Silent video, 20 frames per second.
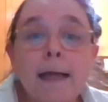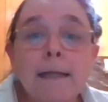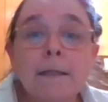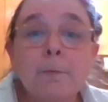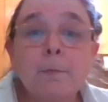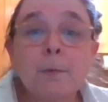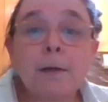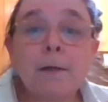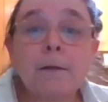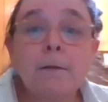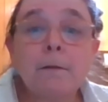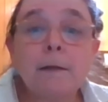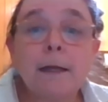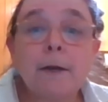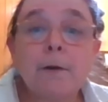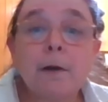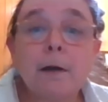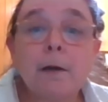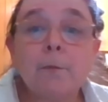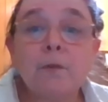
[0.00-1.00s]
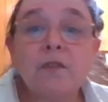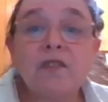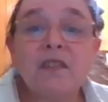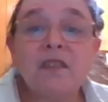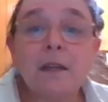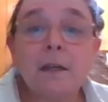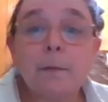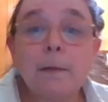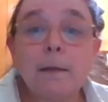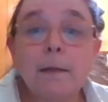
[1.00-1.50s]
And sprinkle thereon with
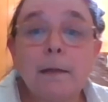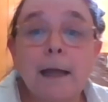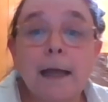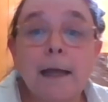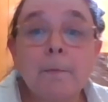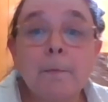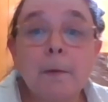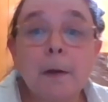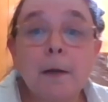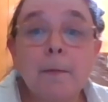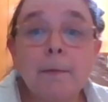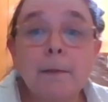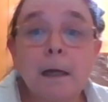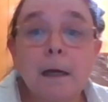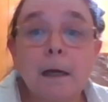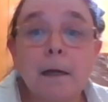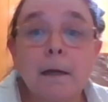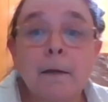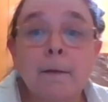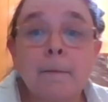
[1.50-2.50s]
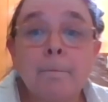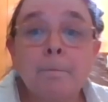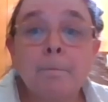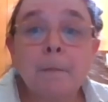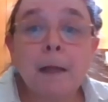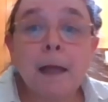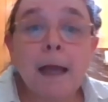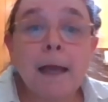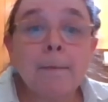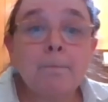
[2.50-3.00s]
cinnamon and parmesan,
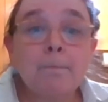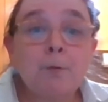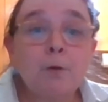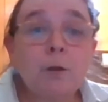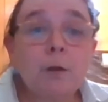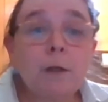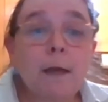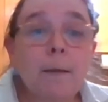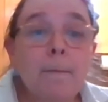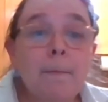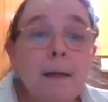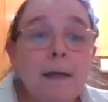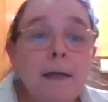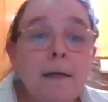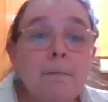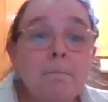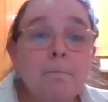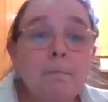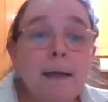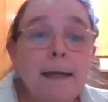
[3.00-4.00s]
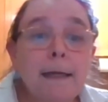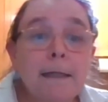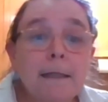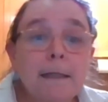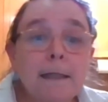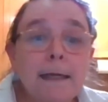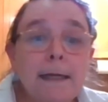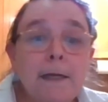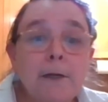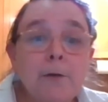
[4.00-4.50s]
and put them in
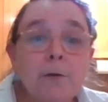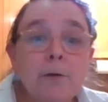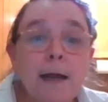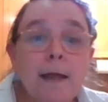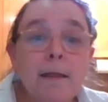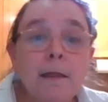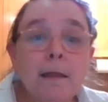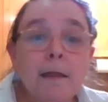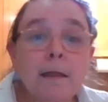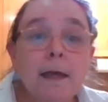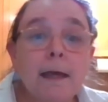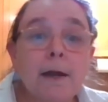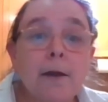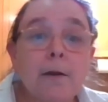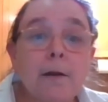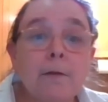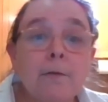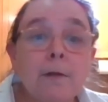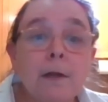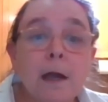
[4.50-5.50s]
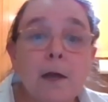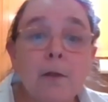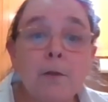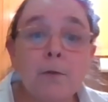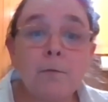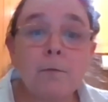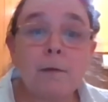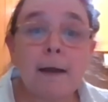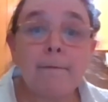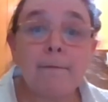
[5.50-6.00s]
plates here and there, and the
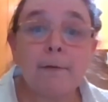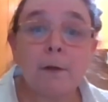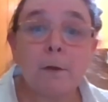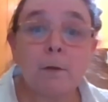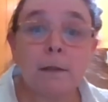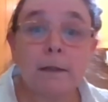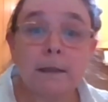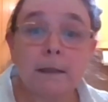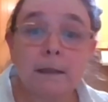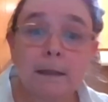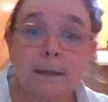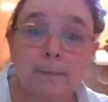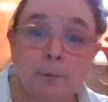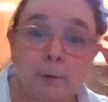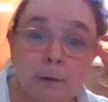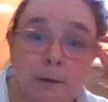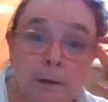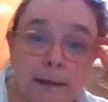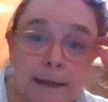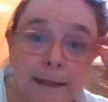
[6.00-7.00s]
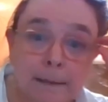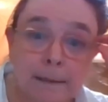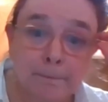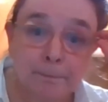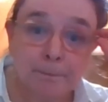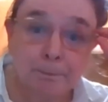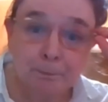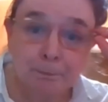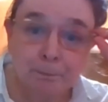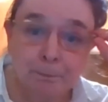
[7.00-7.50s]
other raviolis similarly.
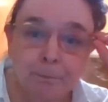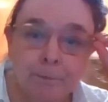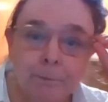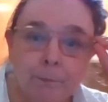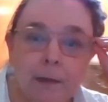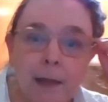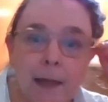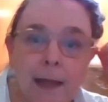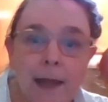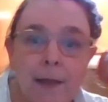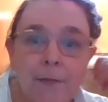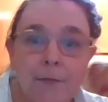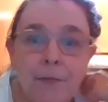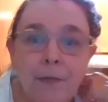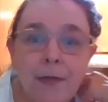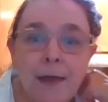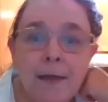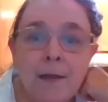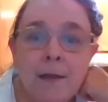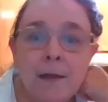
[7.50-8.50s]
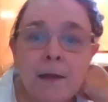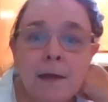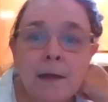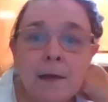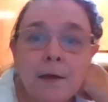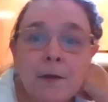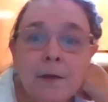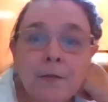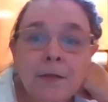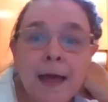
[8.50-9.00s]
And then
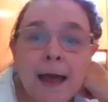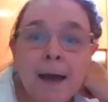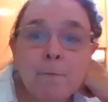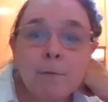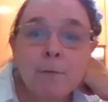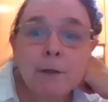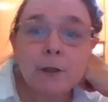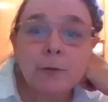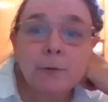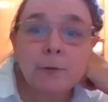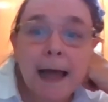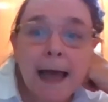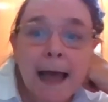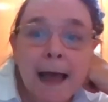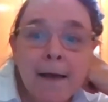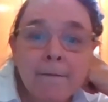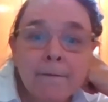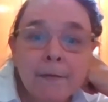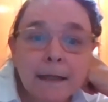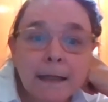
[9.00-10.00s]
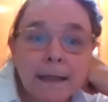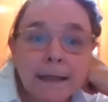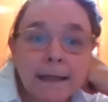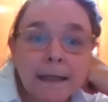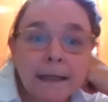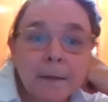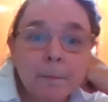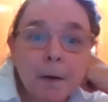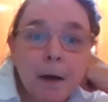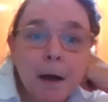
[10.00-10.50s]
that which you have in the
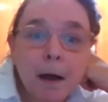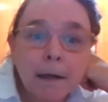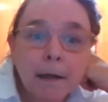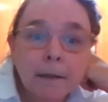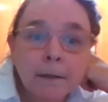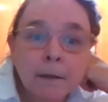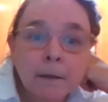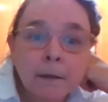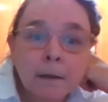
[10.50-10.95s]
little pot,